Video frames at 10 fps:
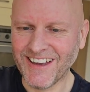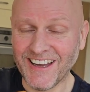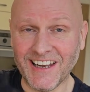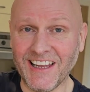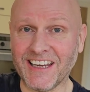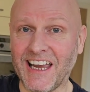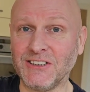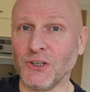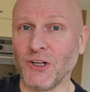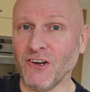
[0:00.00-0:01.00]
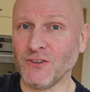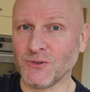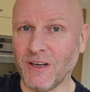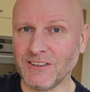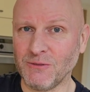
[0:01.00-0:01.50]
And I like getting told off as
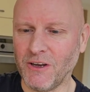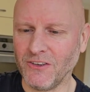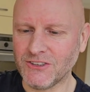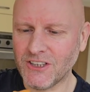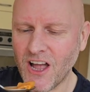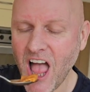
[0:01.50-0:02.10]
well, to be honest.